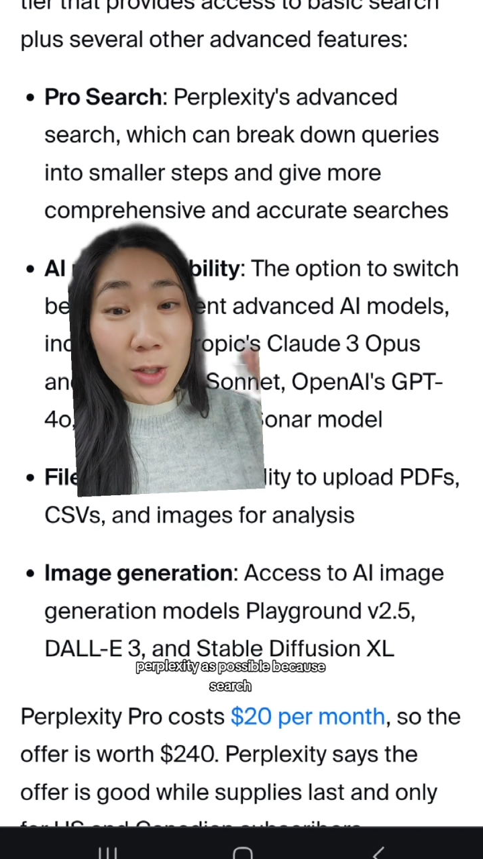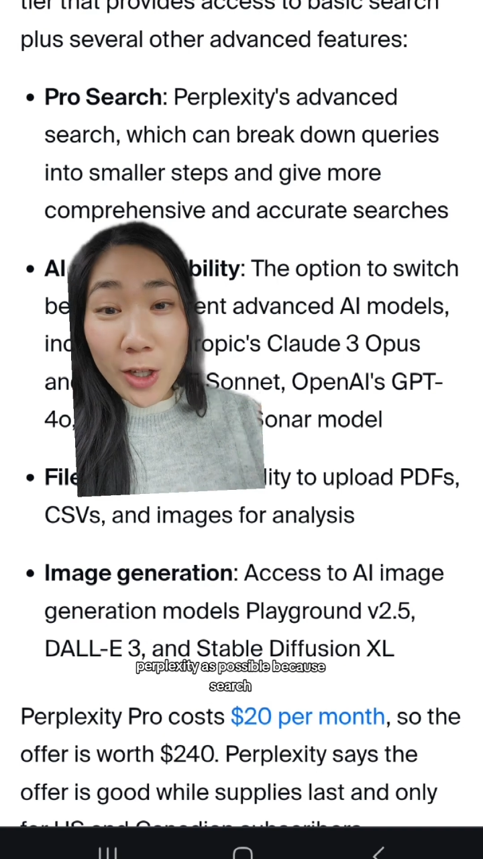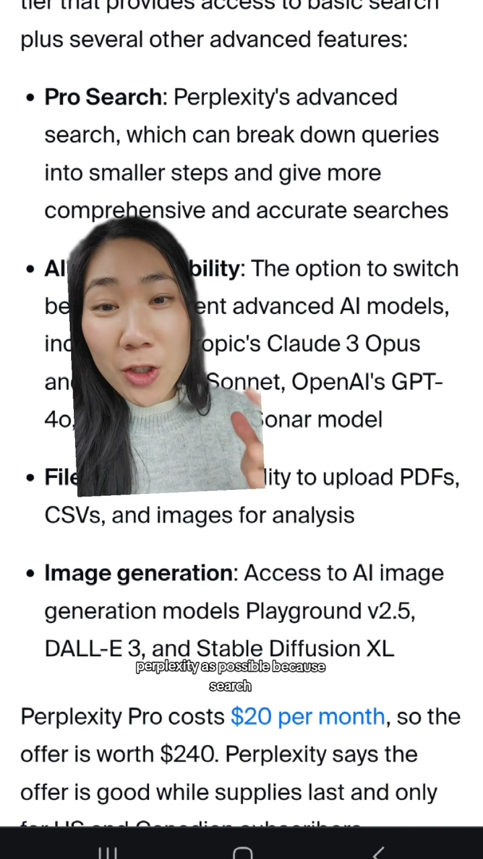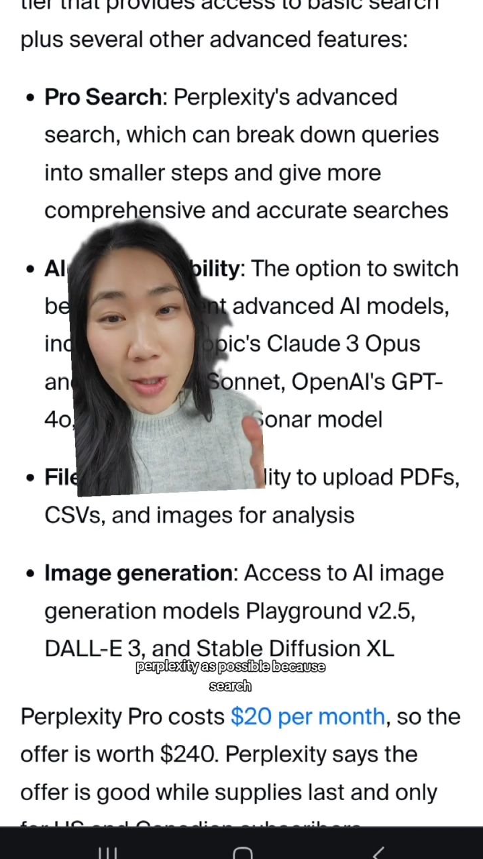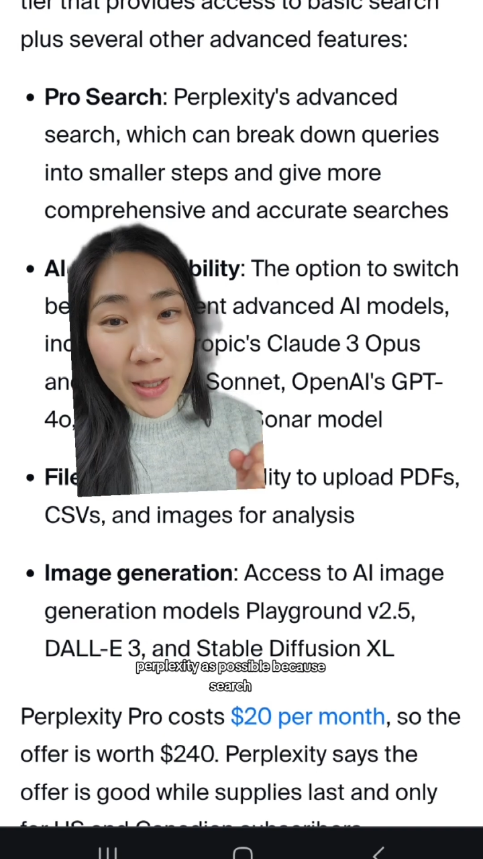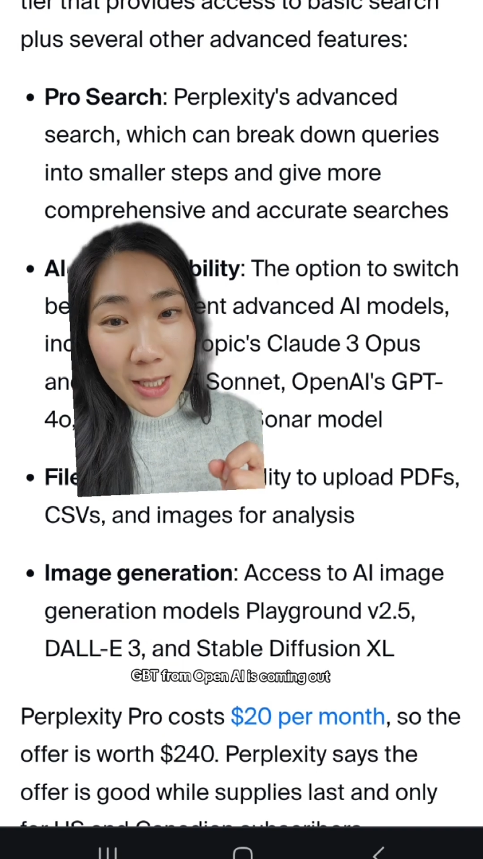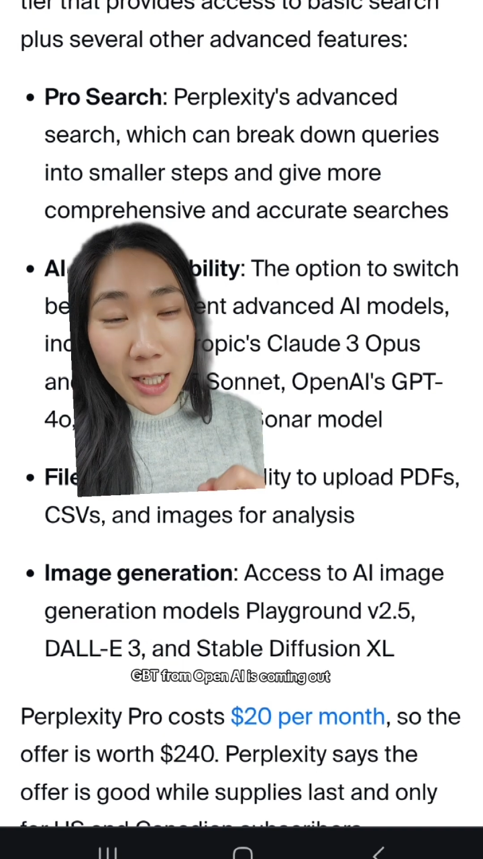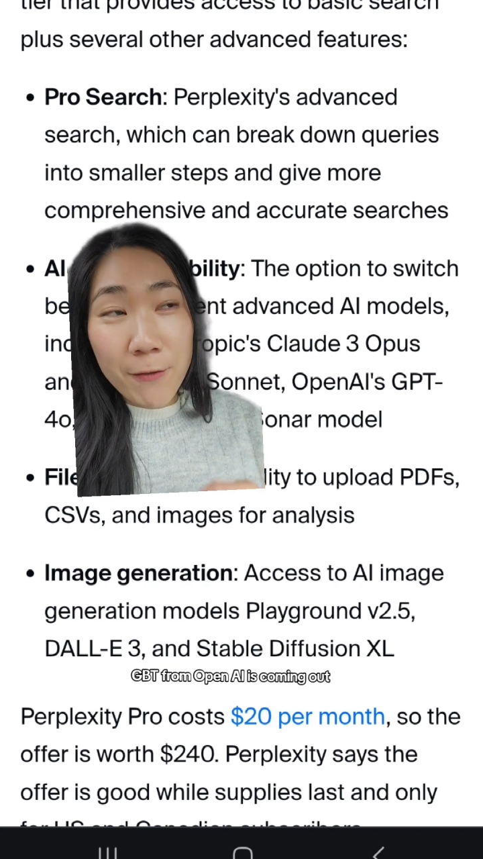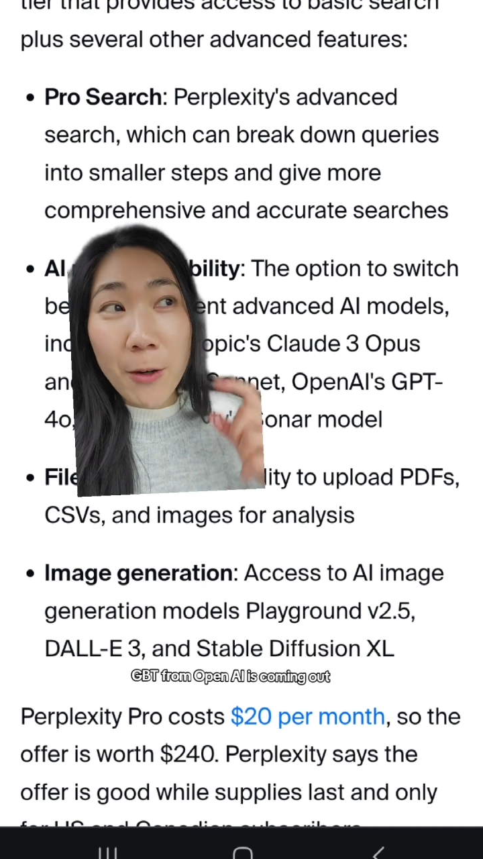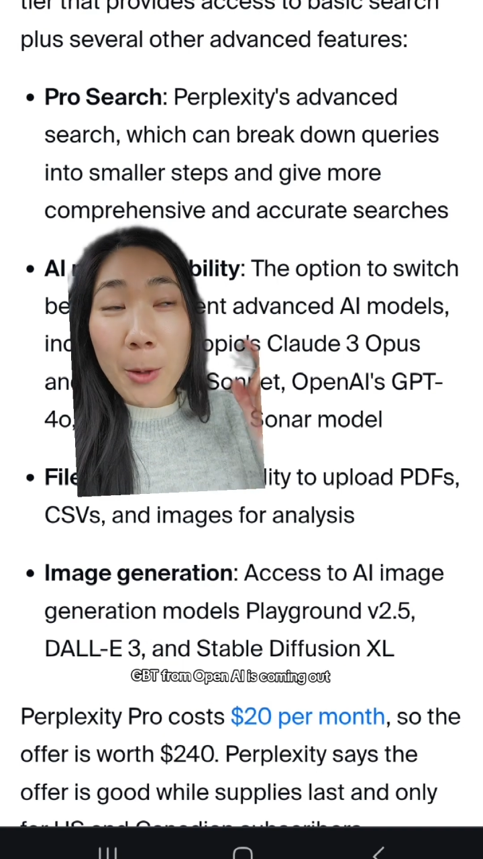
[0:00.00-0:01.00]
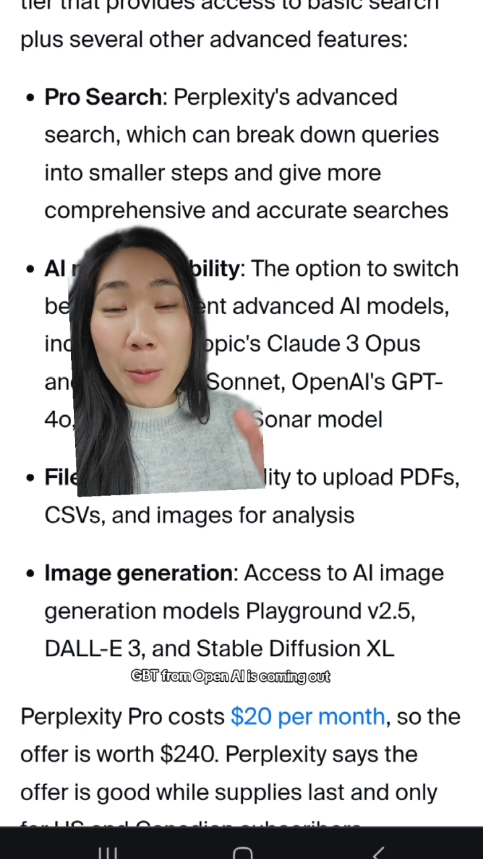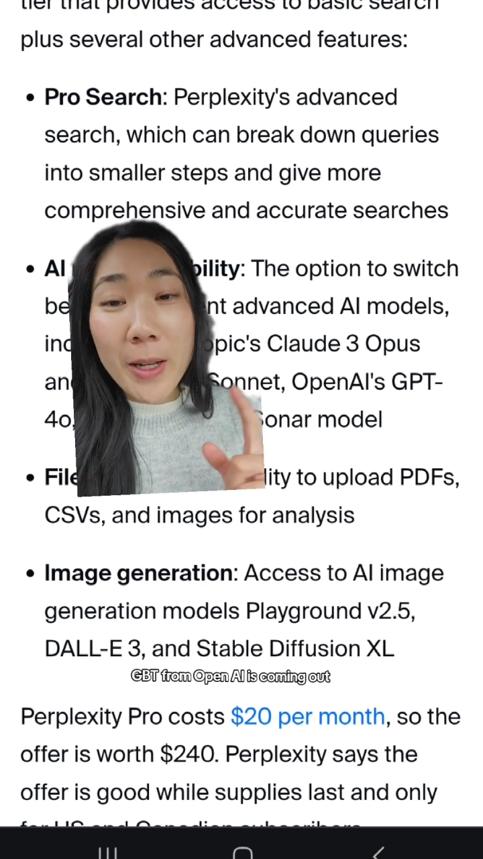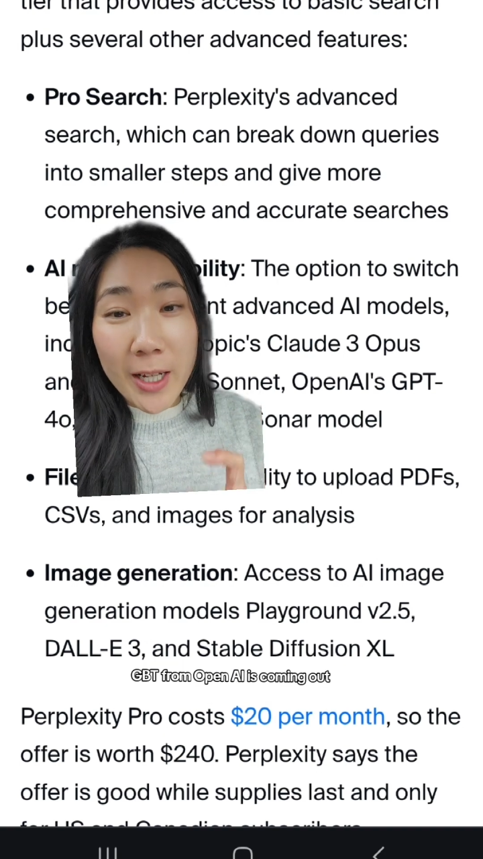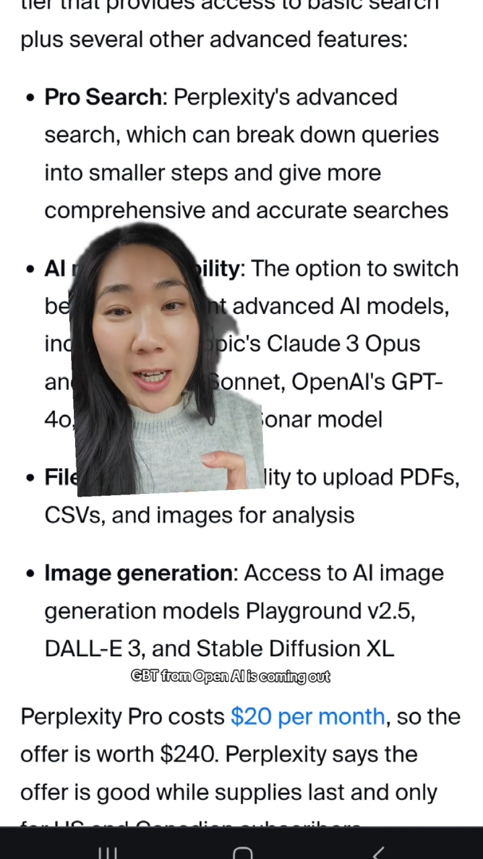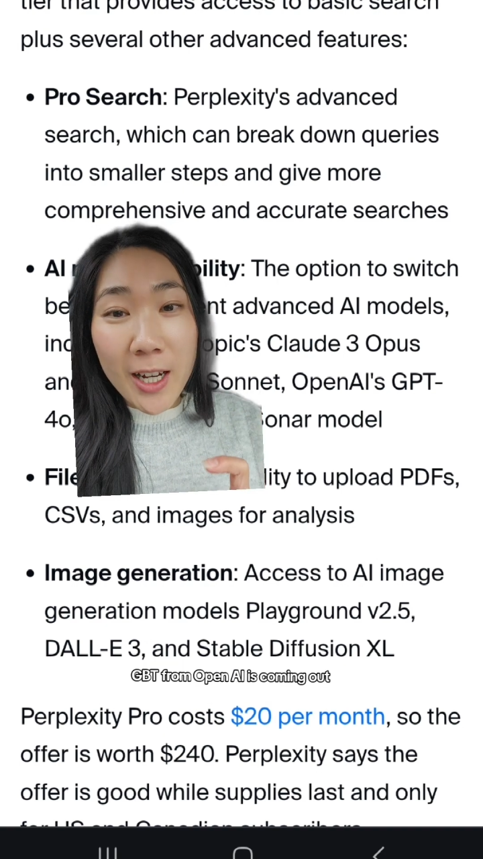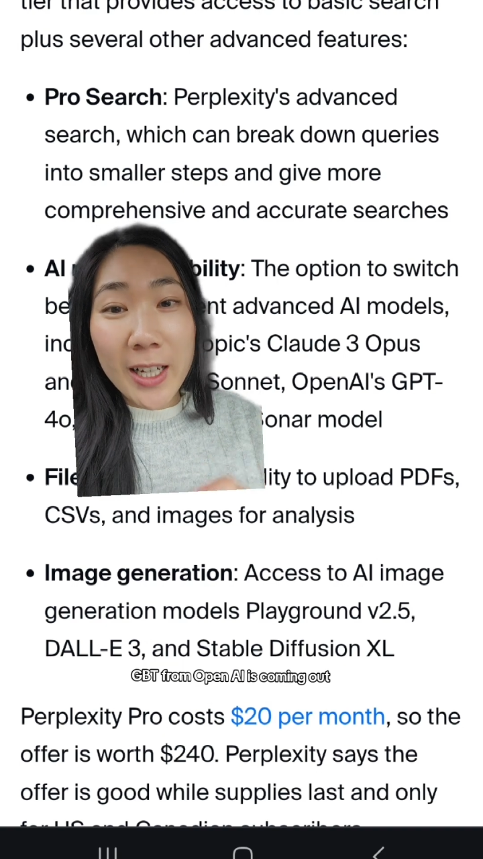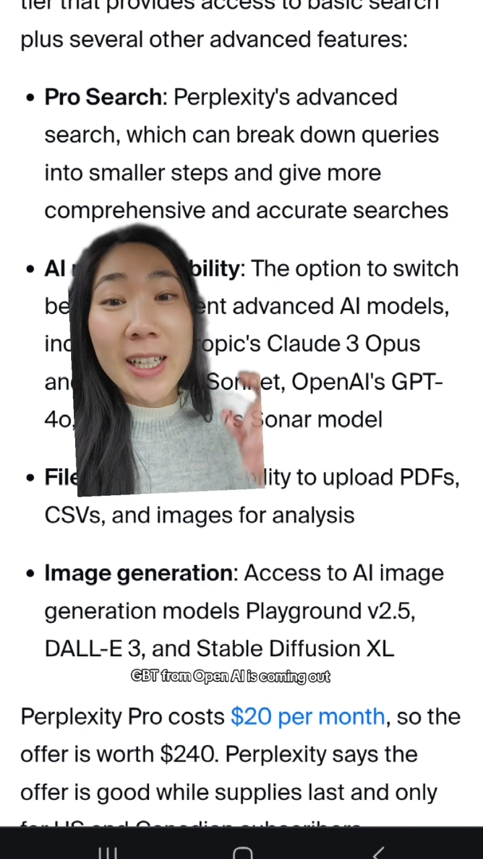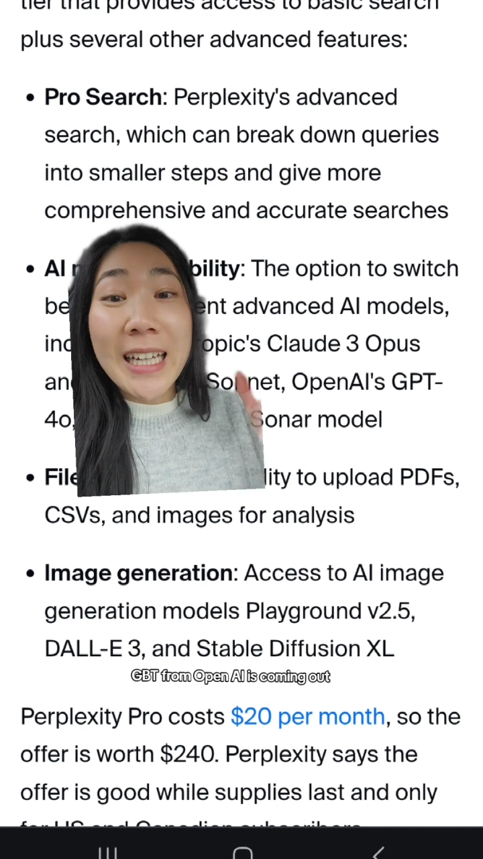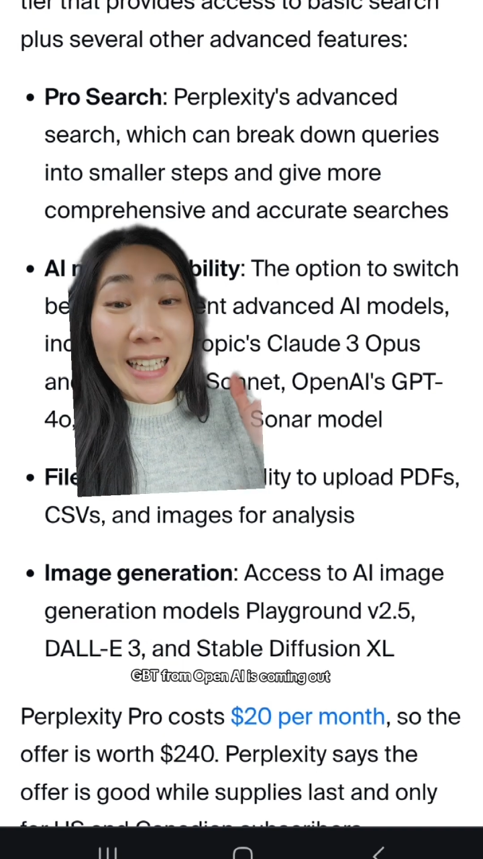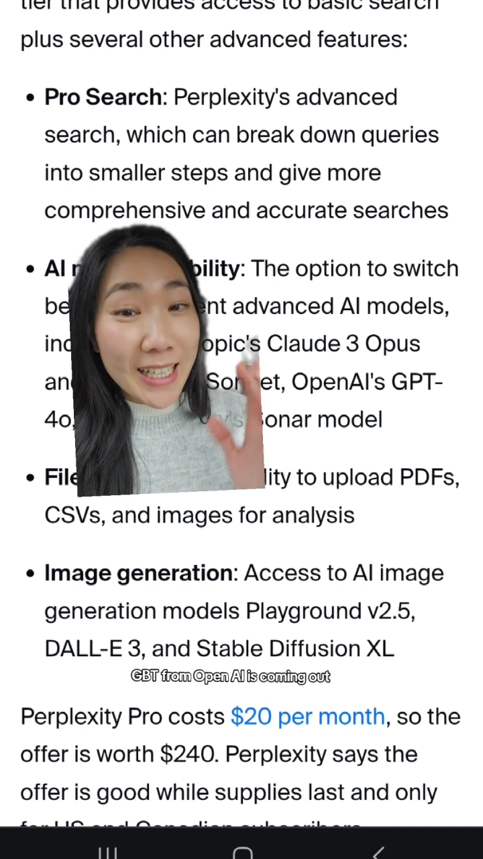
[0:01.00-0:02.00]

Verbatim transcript: SearchGPT from OpenAI